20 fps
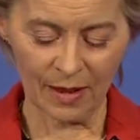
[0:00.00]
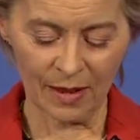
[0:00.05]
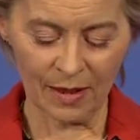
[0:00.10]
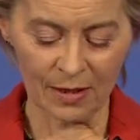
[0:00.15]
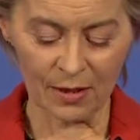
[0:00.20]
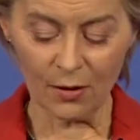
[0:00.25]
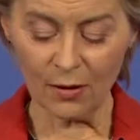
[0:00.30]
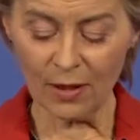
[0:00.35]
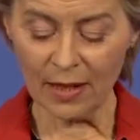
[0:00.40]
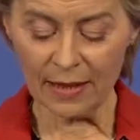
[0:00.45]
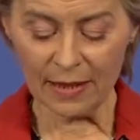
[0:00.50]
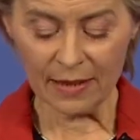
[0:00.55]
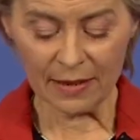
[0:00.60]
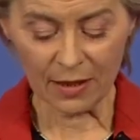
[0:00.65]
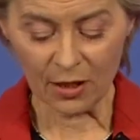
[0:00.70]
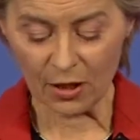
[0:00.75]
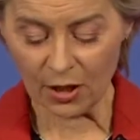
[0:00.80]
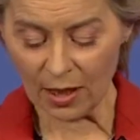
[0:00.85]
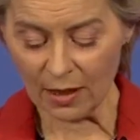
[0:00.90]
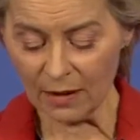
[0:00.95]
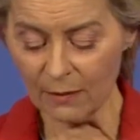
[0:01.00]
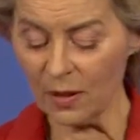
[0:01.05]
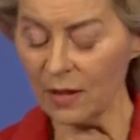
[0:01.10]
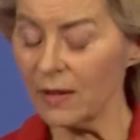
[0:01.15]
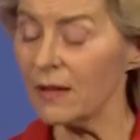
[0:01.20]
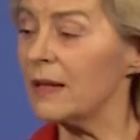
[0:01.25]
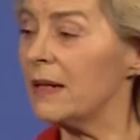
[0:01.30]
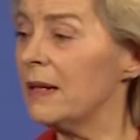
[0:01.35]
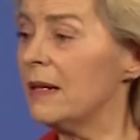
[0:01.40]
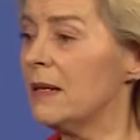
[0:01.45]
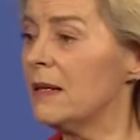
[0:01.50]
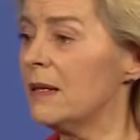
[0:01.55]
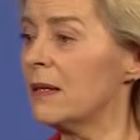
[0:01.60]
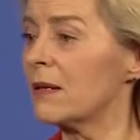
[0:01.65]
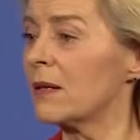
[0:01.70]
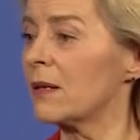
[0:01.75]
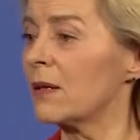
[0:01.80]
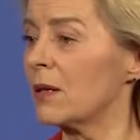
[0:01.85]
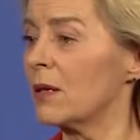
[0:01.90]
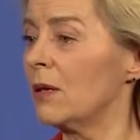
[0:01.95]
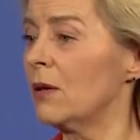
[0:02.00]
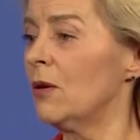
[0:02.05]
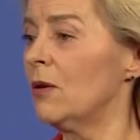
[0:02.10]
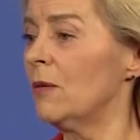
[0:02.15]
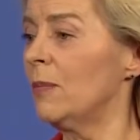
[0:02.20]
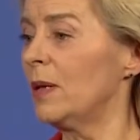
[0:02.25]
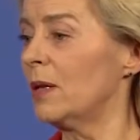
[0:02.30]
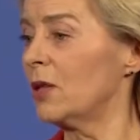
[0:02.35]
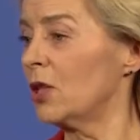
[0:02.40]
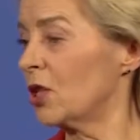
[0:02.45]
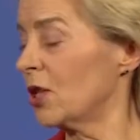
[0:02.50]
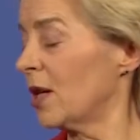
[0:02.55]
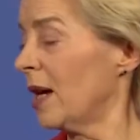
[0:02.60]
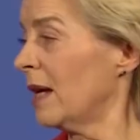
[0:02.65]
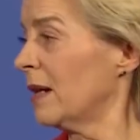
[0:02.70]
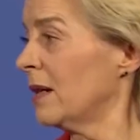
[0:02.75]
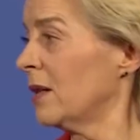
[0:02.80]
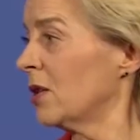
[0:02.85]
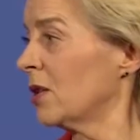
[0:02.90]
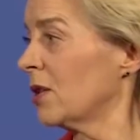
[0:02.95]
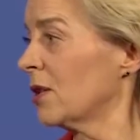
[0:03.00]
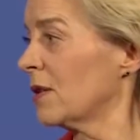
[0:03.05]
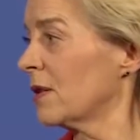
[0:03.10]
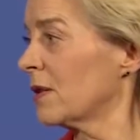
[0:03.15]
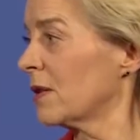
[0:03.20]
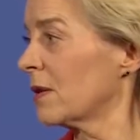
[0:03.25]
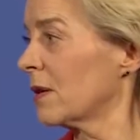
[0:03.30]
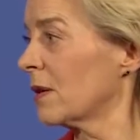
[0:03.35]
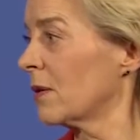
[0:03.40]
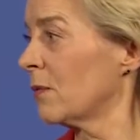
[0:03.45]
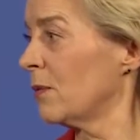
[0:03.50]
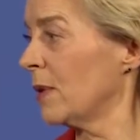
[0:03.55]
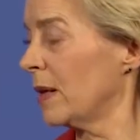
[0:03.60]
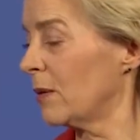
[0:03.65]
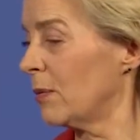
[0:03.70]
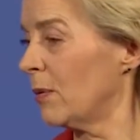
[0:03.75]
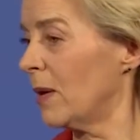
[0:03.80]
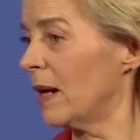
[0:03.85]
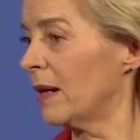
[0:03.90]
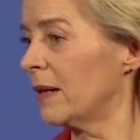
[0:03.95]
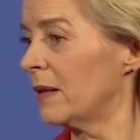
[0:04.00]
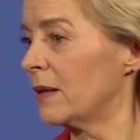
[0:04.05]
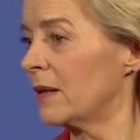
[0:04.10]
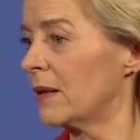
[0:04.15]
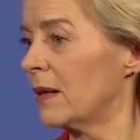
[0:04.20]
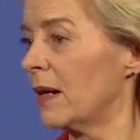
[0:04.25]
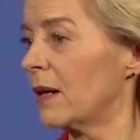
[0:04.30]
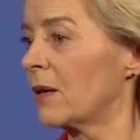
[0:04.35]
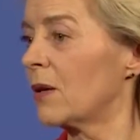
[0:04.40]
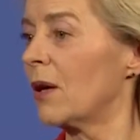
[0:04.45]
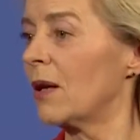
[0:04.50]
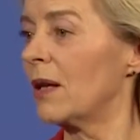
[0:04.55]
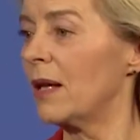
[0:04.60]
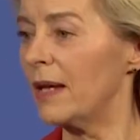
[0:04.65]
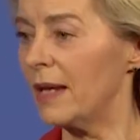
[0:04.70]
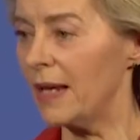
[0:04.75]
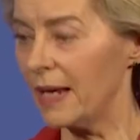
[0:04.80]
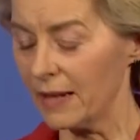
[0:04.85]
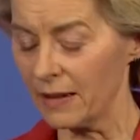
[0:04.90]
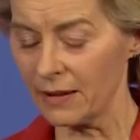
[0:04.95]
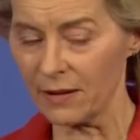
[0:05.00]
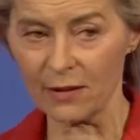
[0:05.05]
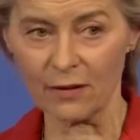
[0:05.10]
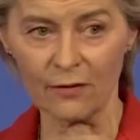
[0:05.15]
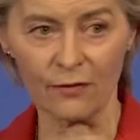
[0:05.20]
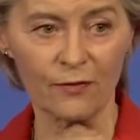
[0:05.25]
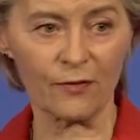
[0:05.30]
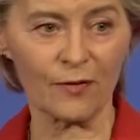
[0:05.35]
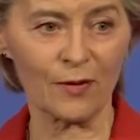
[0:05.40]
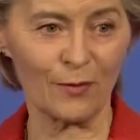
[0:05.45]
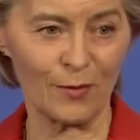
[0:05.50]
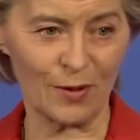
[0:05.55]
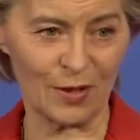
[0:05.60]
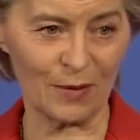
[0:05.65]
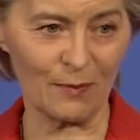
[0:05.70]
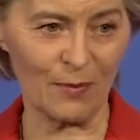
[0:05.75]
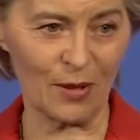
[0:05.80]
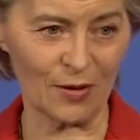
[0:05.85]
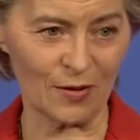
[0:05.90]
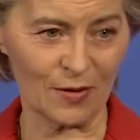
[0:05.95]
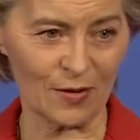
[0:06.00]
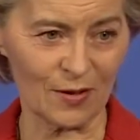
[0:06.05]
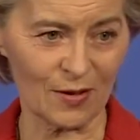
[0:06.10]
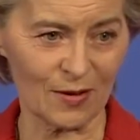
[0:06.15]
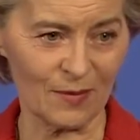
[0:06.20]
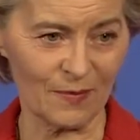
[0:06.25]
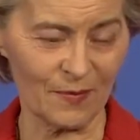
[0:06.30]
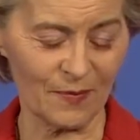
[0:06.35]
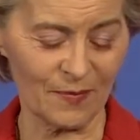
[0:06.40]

So, ladies and gentlemen, these global challenges require a collective response.